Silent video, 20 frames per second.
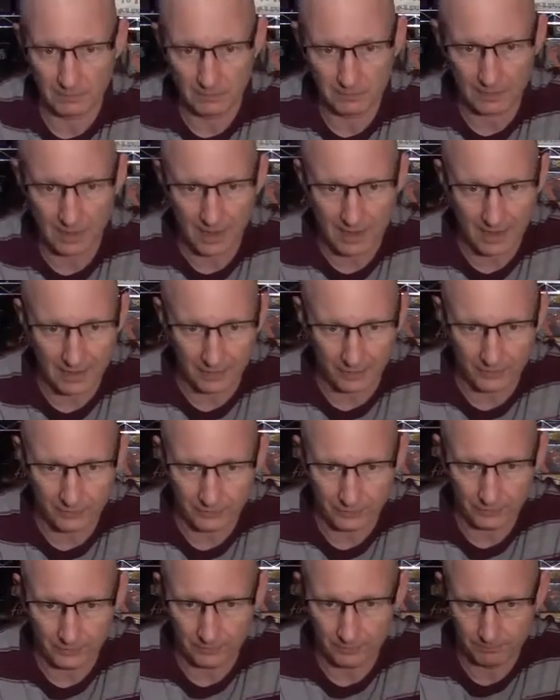tiles
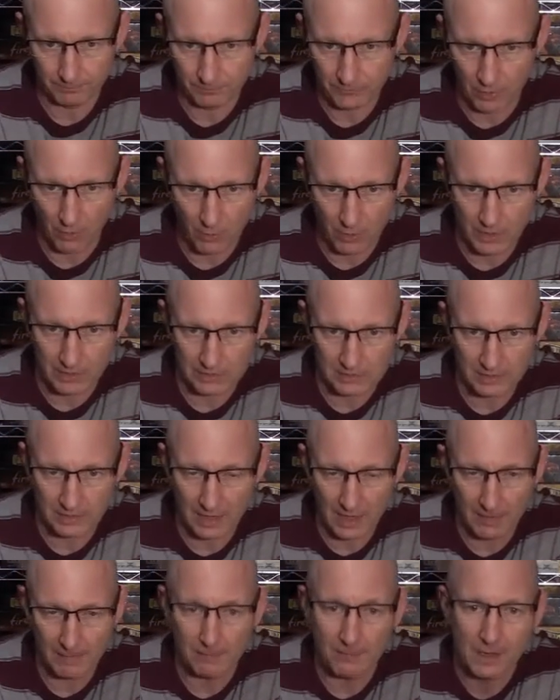or tokens that
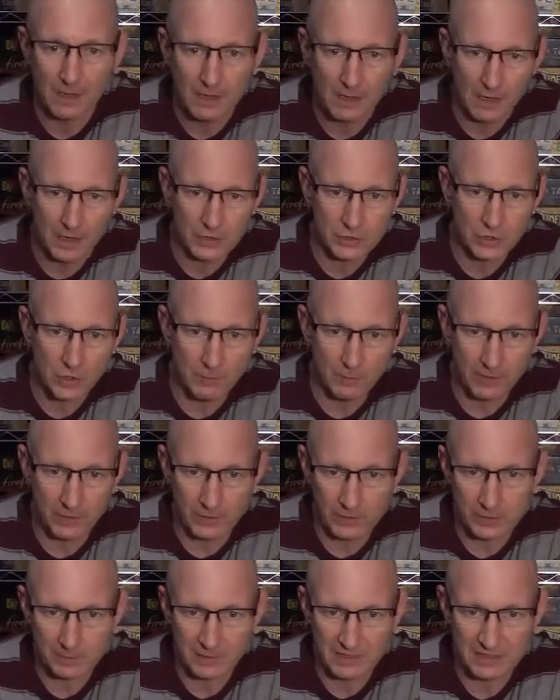I'm assuming are
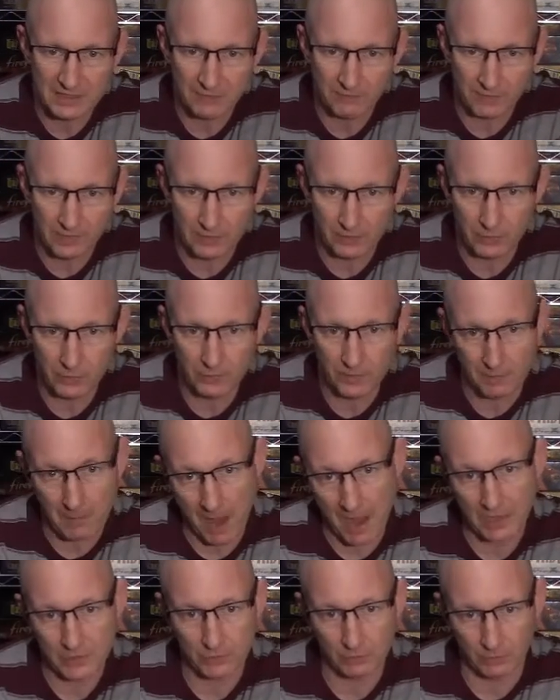specific to the
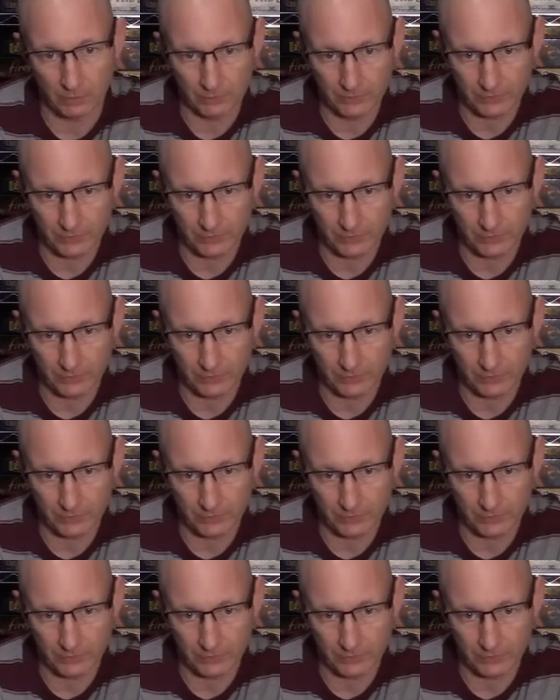modules.